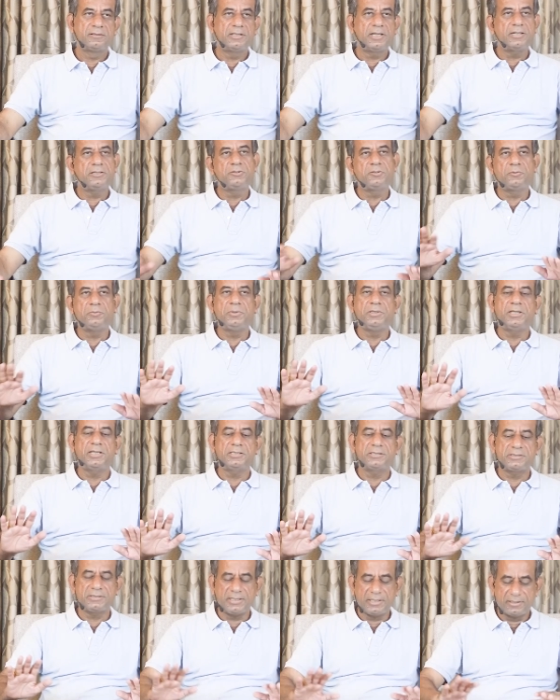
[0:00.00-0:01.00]
That should be
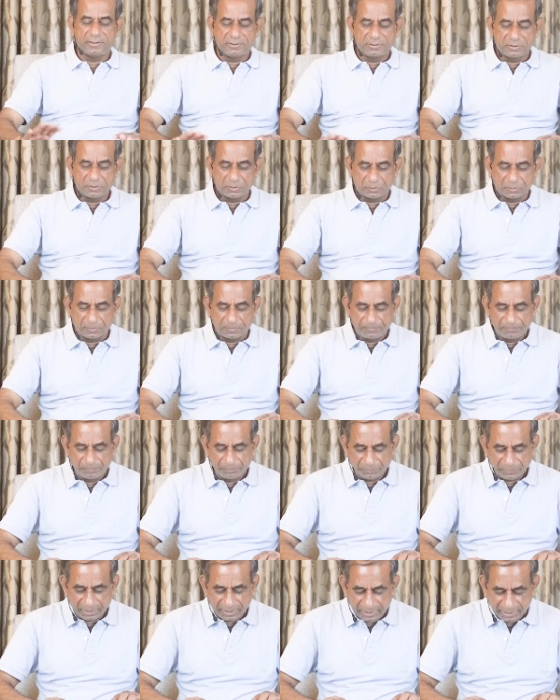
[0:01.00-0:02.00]
the state. So,
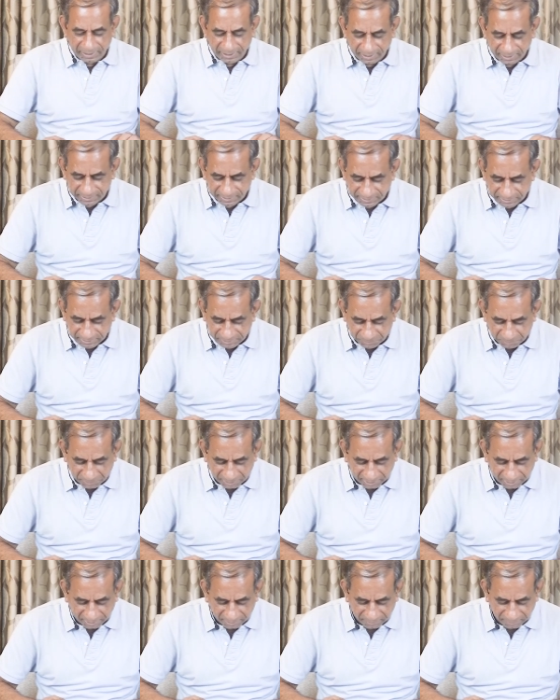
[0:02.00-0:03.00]
here is this
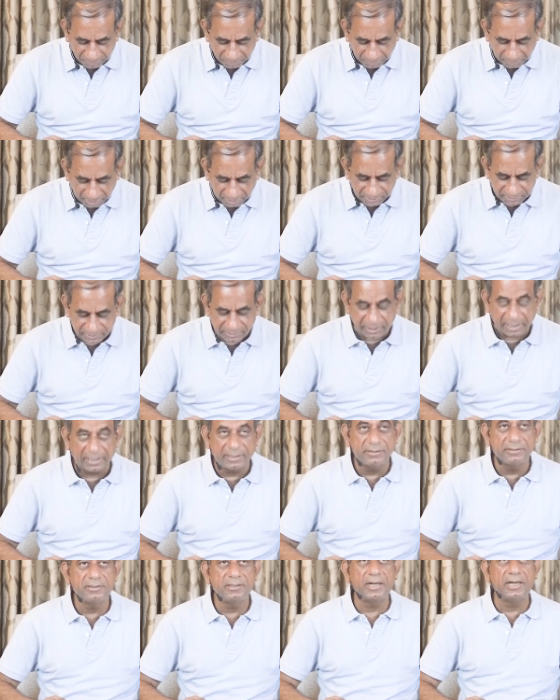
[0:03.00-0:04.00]
prayer, March
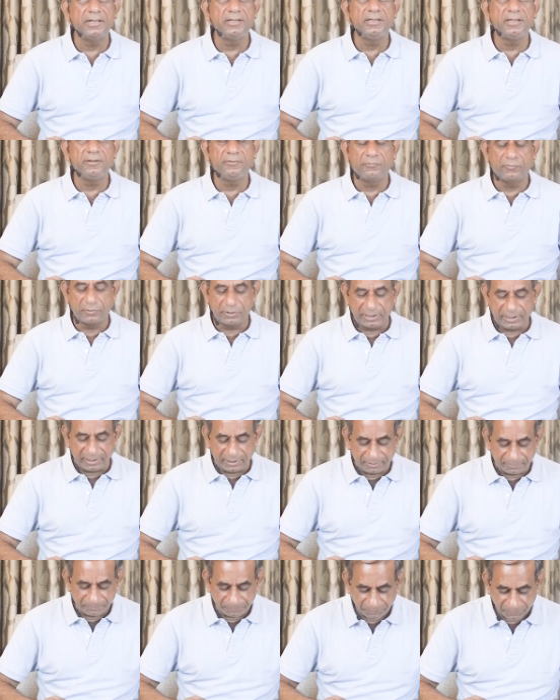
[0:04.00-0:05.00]
9th,
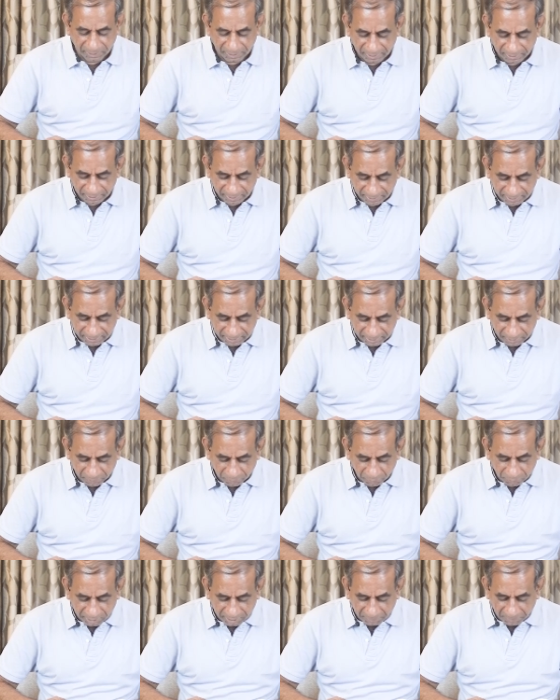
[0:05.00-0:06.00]
1914. A
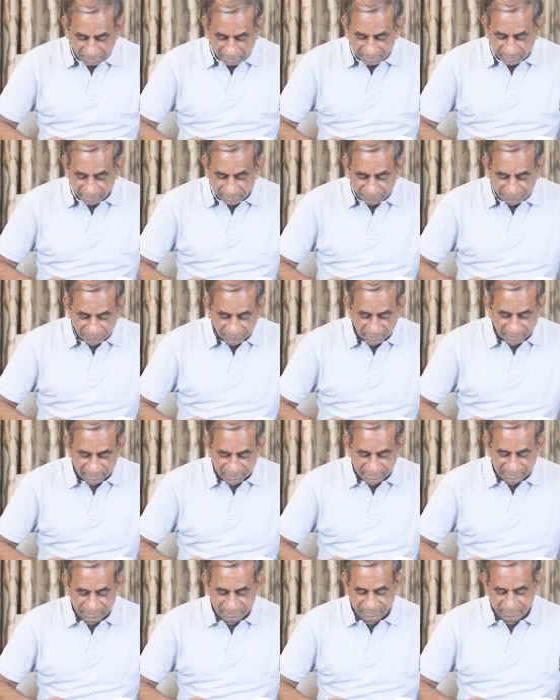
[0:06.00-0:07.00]
good reminder for
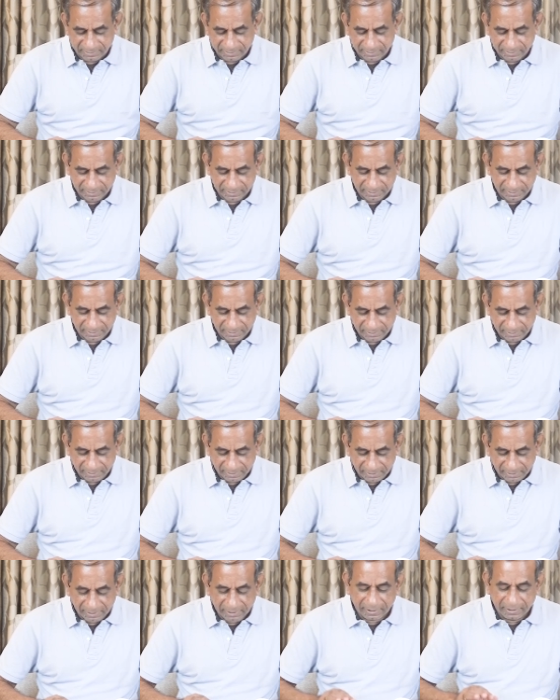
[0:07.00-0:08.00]
us
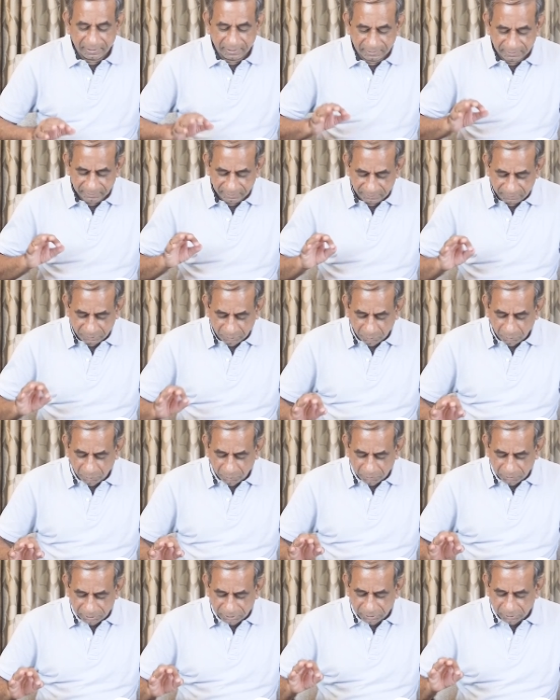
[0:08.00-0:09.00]

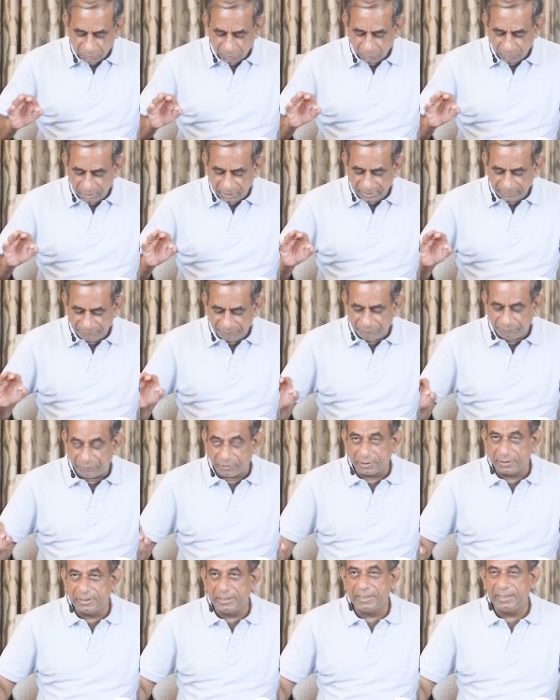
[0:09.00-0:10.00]
those who live
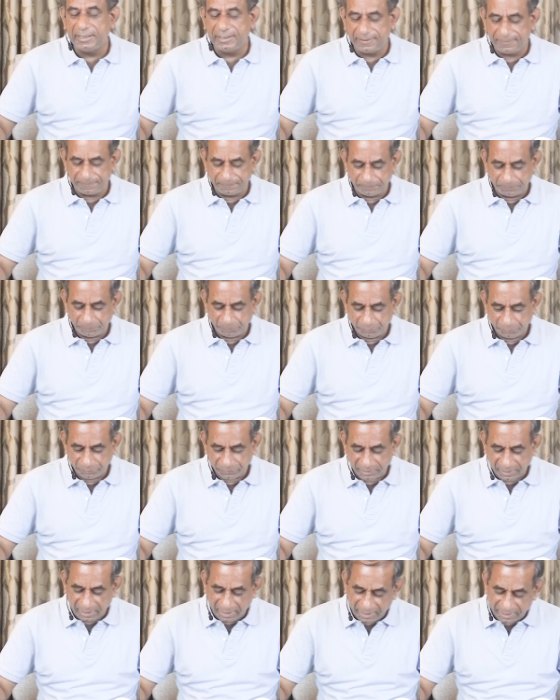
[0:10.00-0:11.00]
for thee
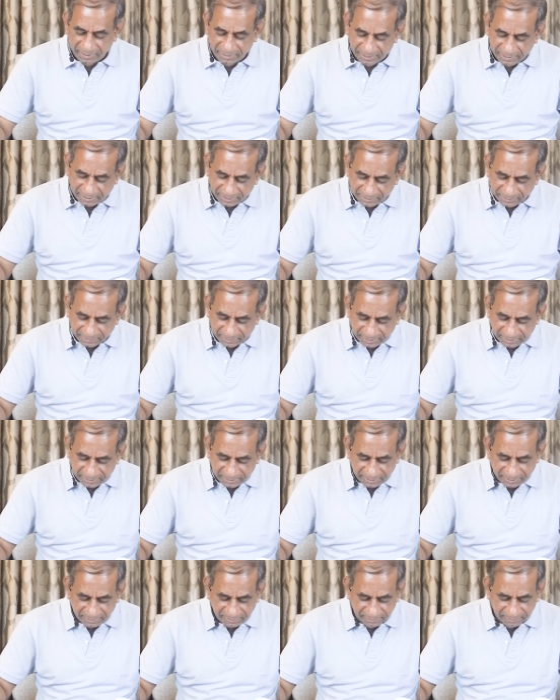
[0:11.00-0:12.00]
and in
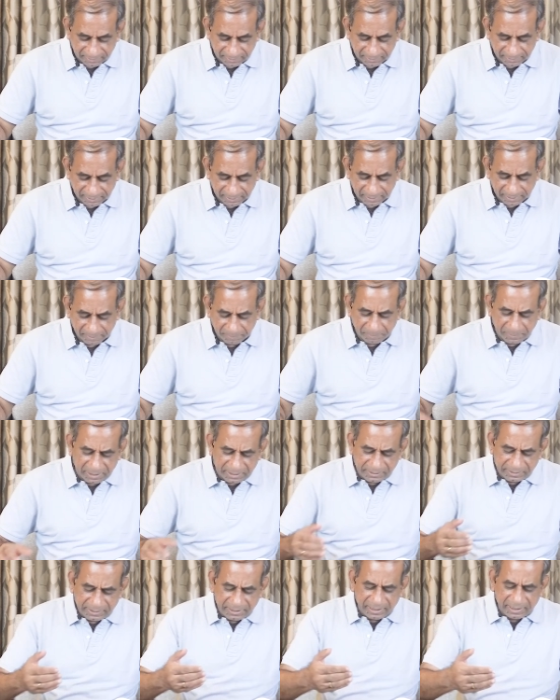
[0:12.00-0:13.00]
thee
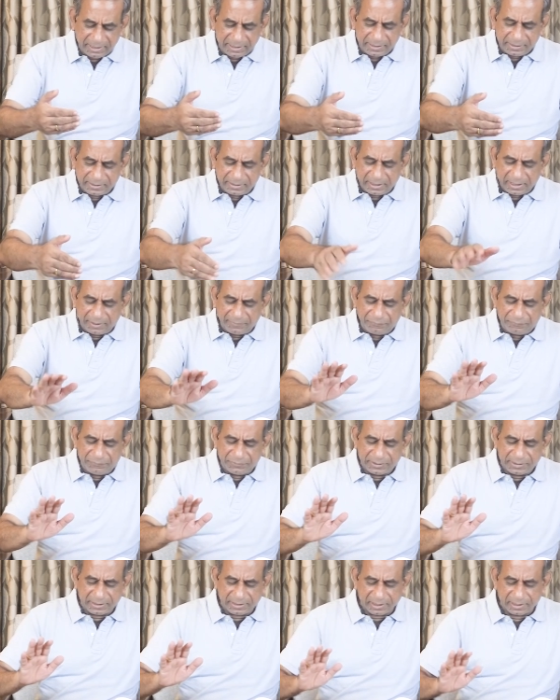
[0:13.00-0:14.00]
may change their
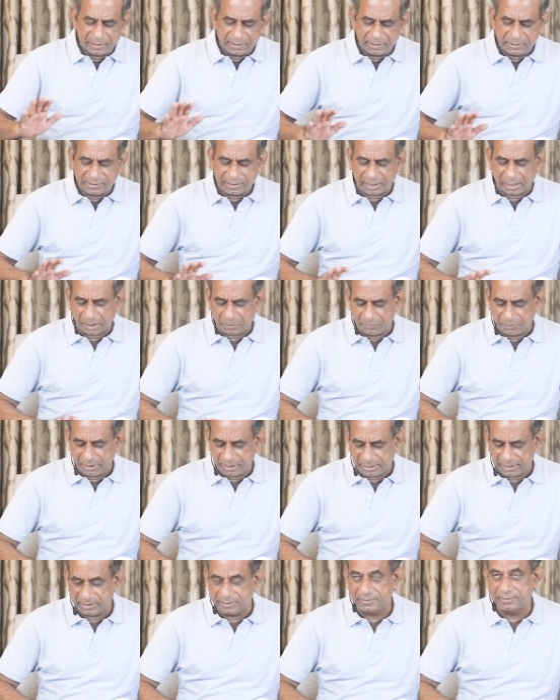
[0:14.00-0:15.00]
physical
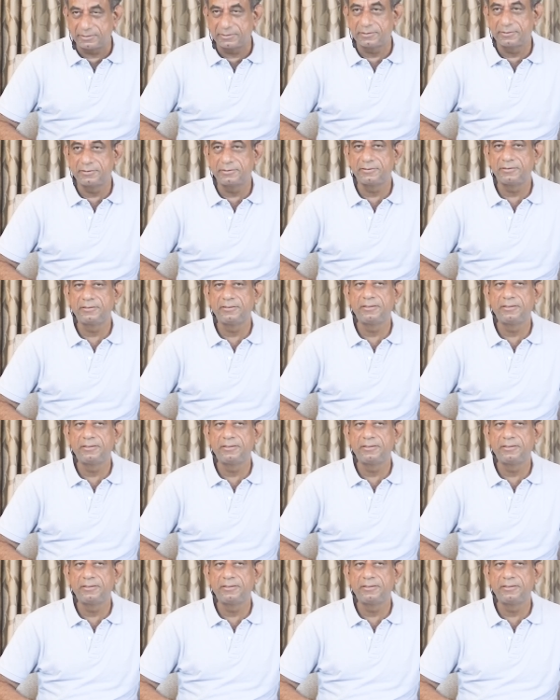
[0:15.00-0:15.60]
surroundings,